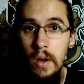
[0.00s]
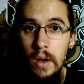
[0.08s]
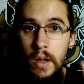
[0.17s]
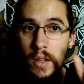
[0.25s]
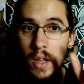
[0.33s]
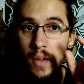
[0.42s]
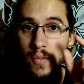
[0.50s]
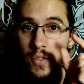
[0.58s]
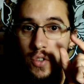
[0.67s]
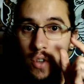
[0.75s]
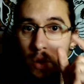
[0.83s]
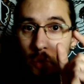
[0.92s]
and have
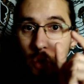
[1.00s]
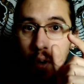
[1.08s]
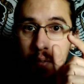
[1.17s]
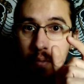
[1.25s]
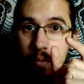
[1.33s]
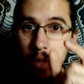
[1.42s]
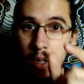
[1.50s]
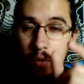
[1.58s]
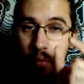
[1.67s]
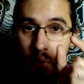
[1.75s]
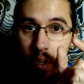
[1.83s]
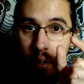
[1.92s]
someone that
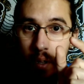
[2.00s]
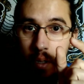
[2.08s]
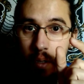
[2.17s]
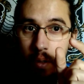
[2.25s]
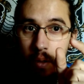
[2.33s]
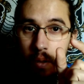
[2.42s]
really